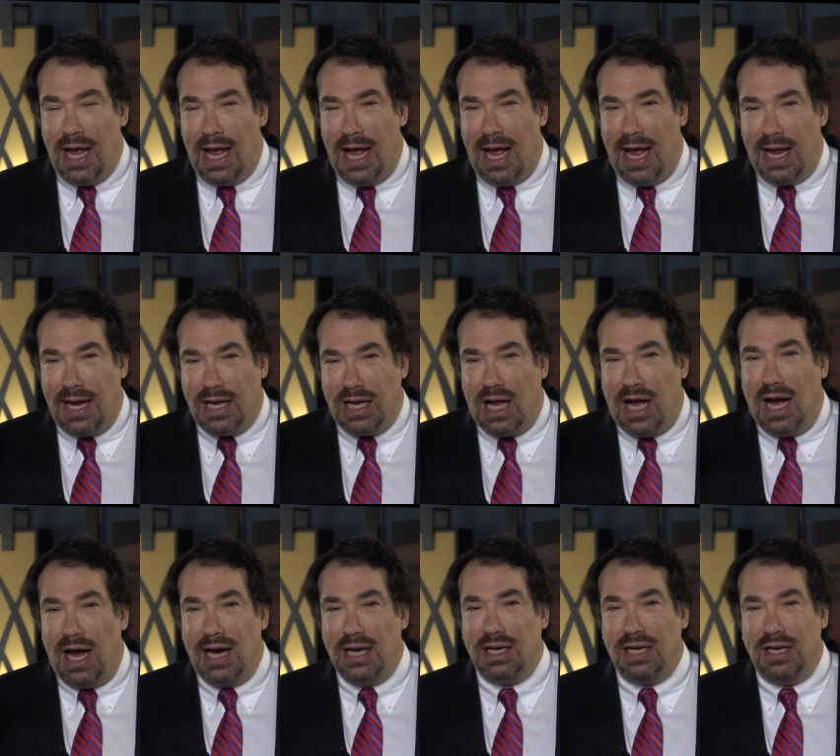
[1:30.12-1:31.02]
and
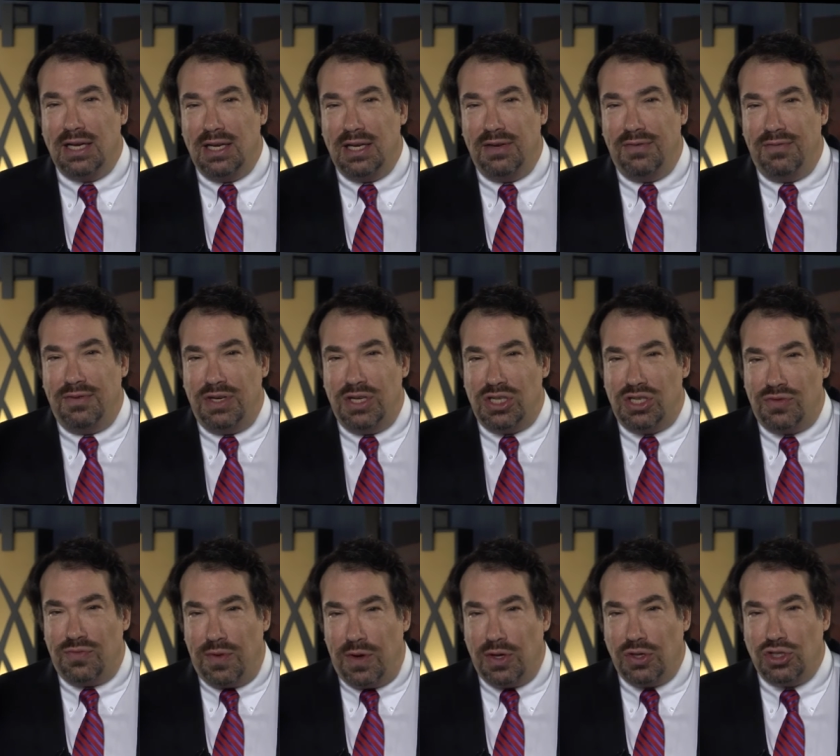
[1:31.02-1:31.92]
cognitive
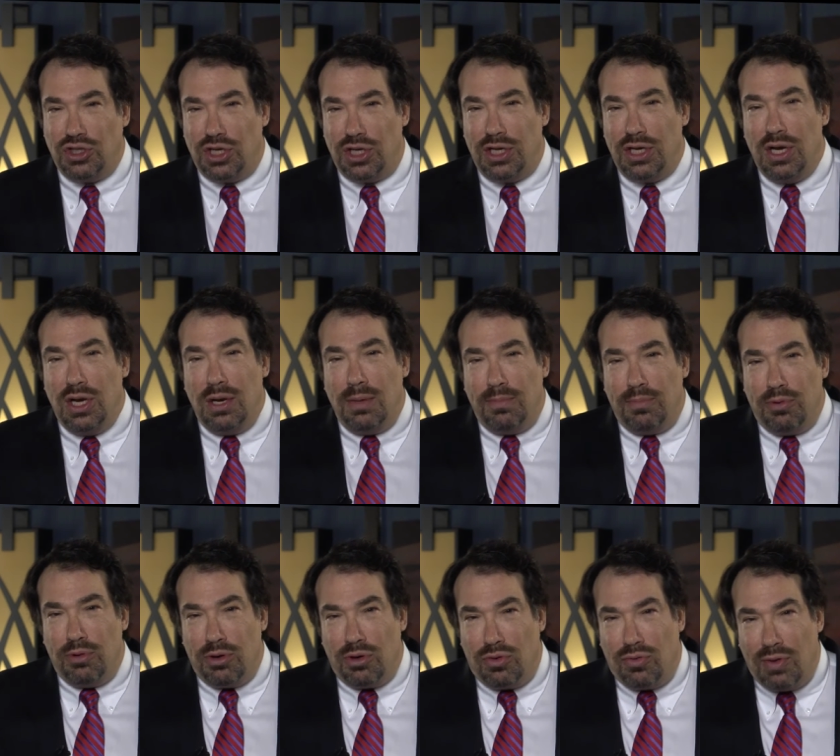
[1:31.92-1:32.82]
dysfunction
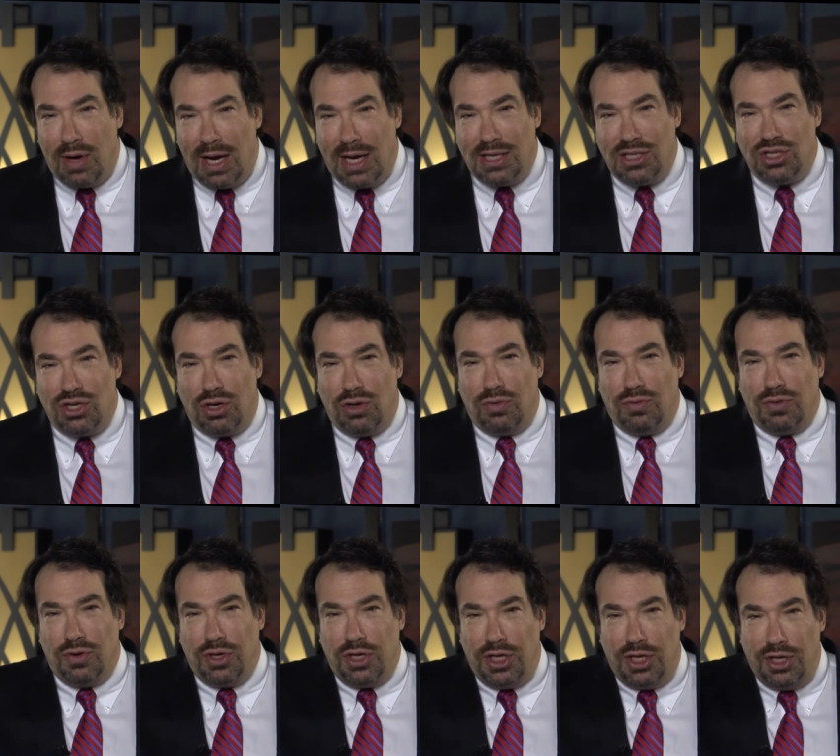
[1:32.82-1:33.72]
progress
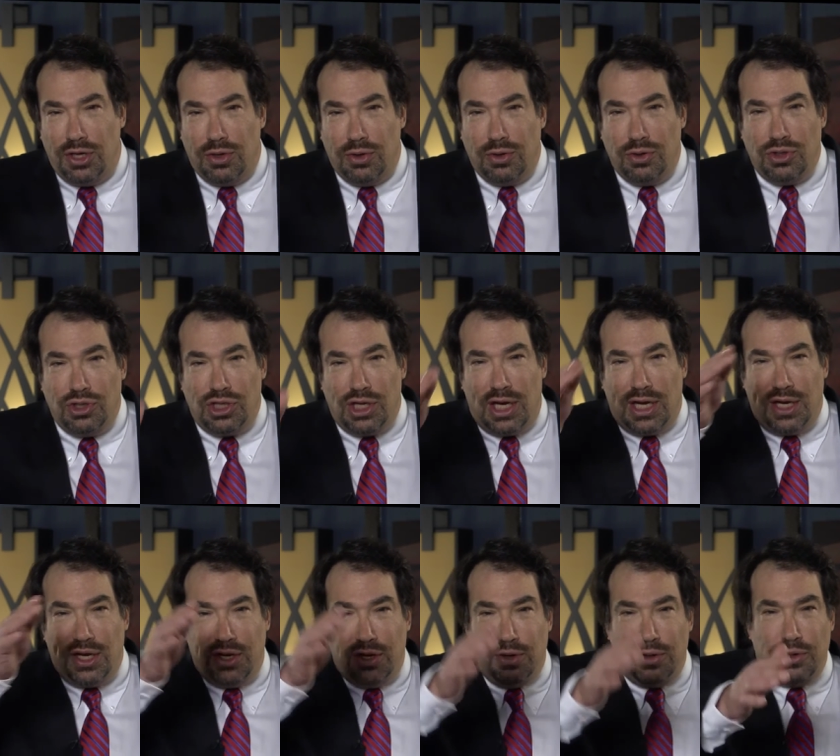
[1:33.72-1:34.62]
over years
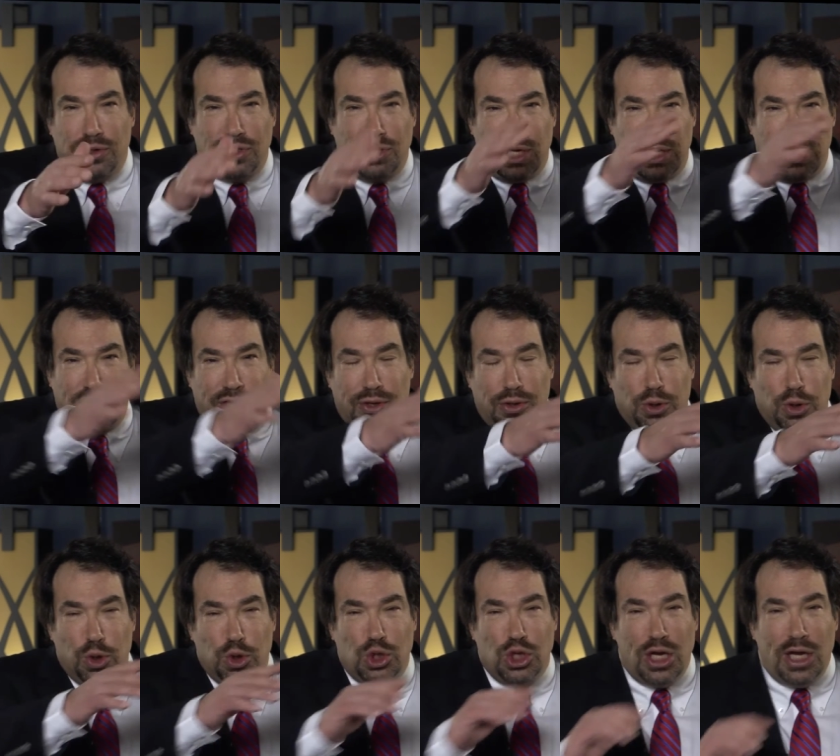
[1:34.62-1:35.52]
and years and
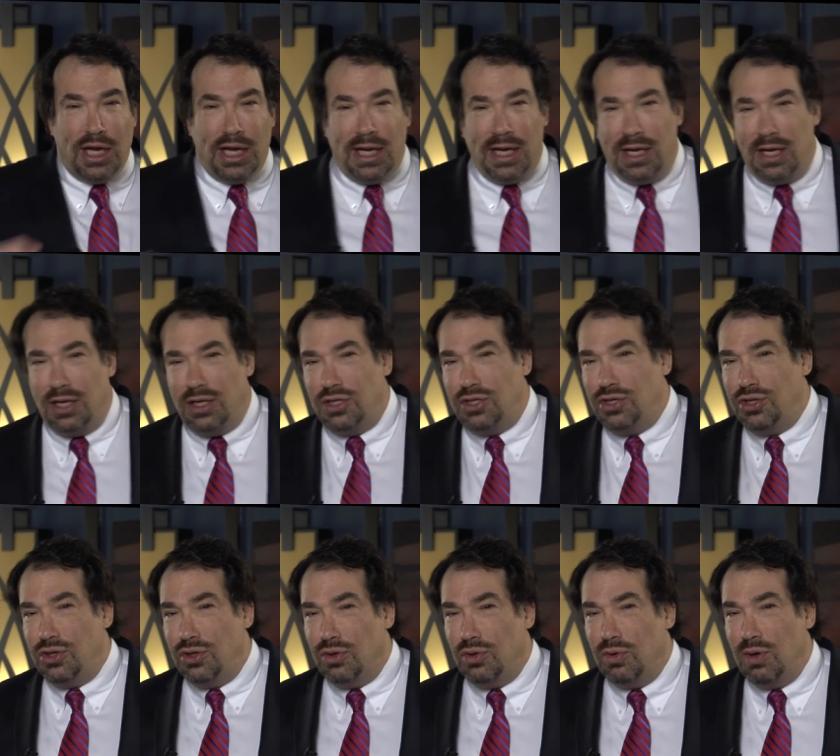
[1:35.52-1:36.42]
years
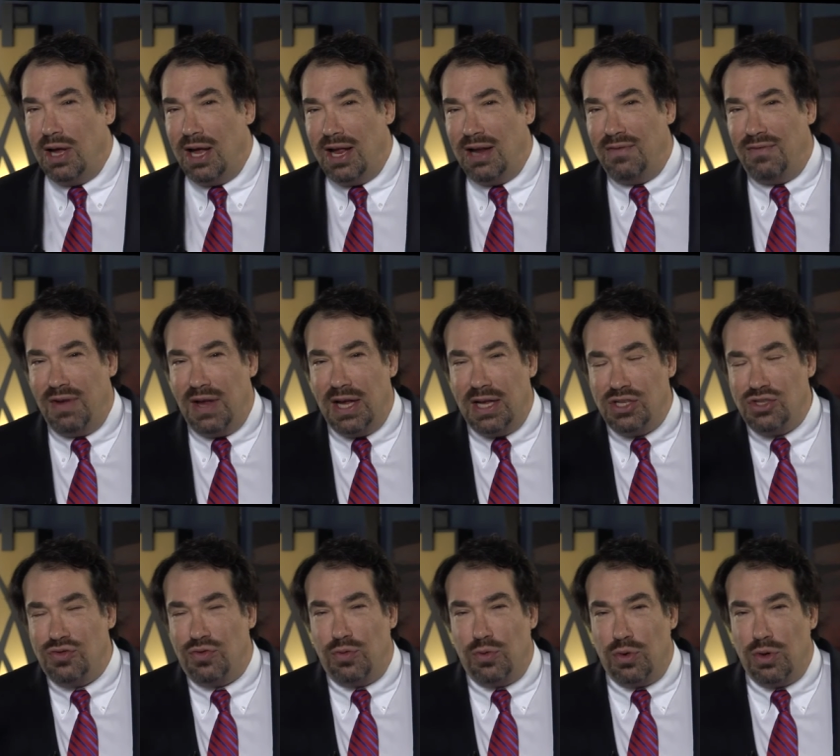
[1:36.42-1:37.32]
into
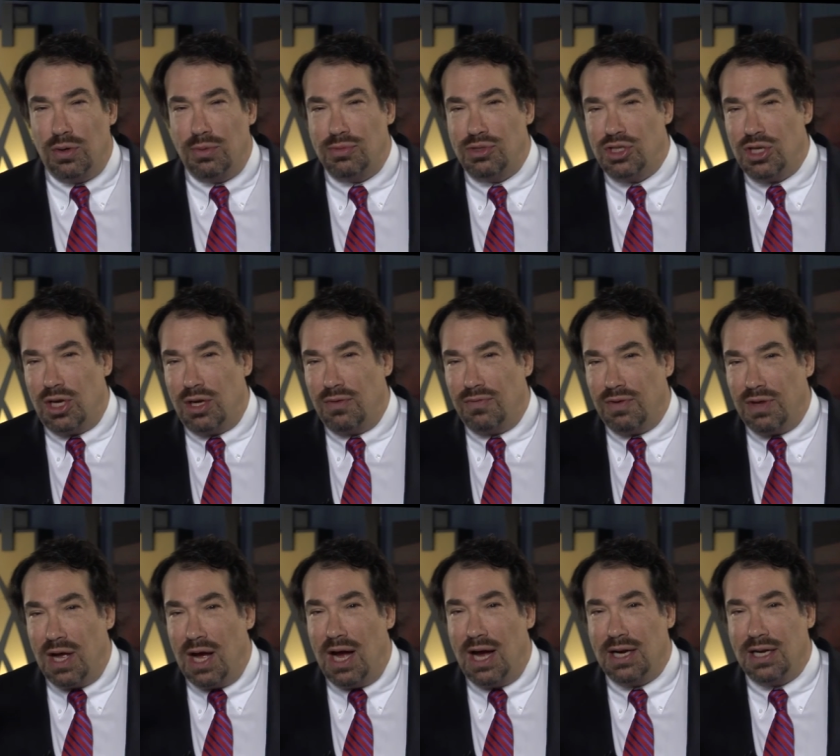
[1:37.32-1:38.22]
advanced forms of
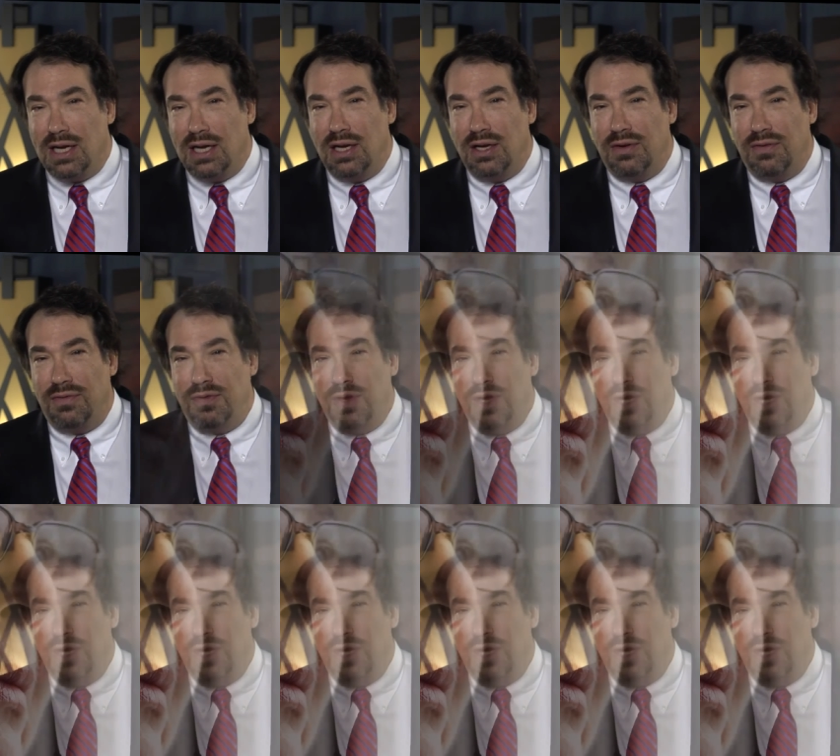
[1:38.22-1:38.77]
cognitive